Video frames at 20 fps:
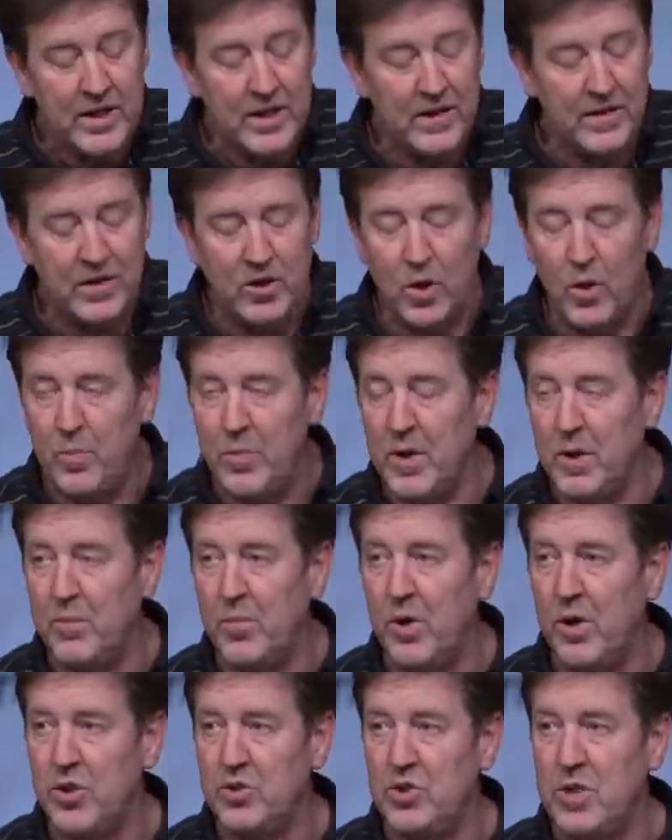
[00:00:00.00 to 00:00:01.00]
in the opening
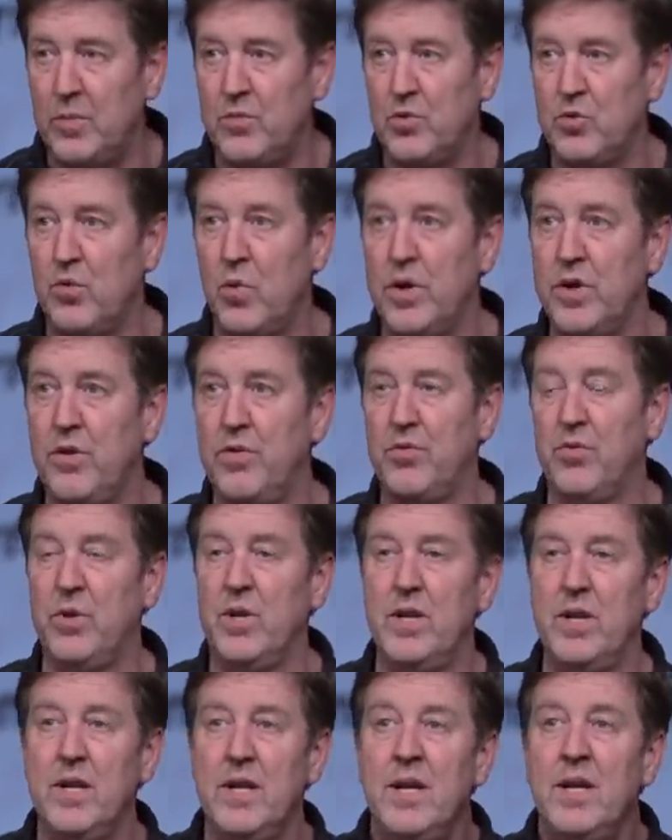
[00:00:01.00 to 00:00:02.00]
part of chapter
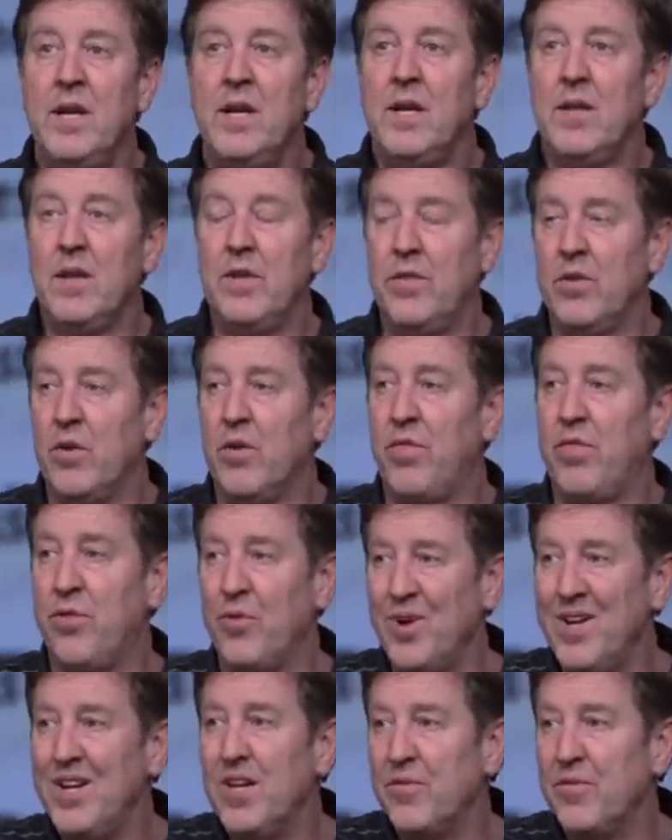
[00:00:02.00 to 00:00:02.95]
twenty-three, that there are three